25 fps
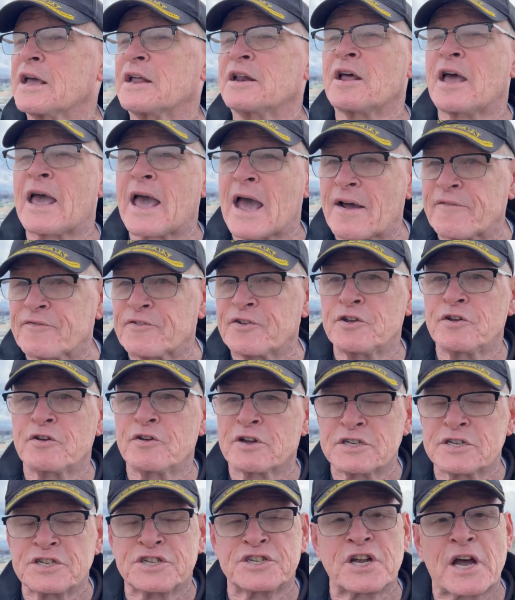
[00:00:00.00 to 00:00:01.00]
And after
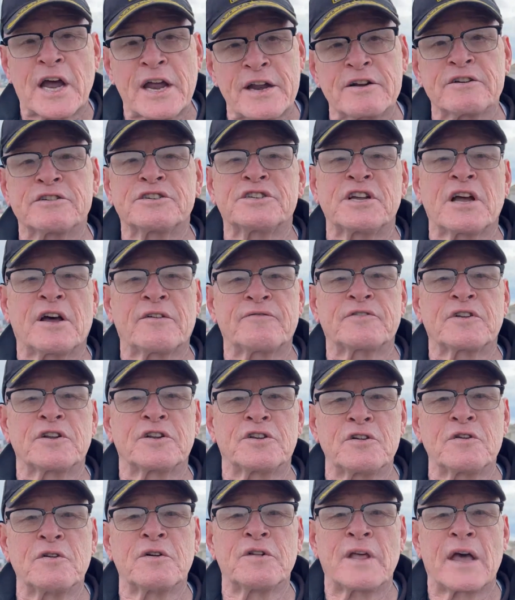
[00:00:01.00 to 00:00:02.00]
you consign yourself to
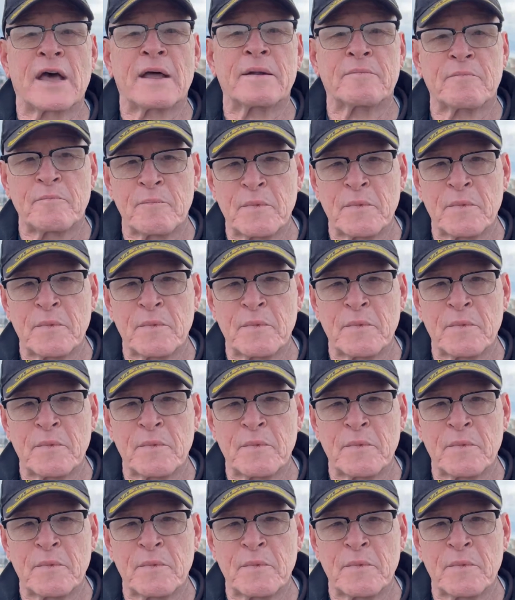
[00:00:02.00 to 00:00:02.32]
doing that,